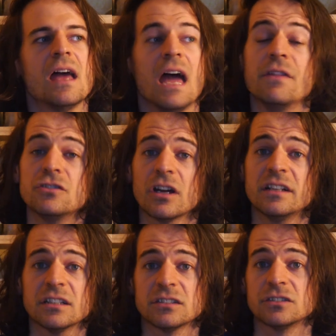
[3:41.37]
And then
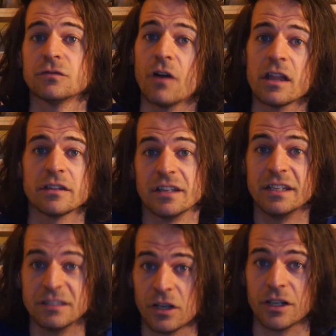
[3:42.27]
Johnny tells his father that
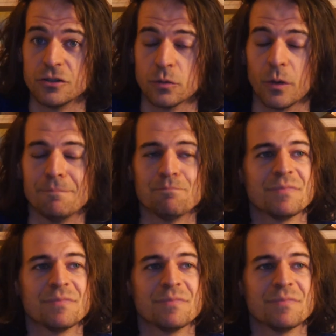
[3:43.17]
he's going to join.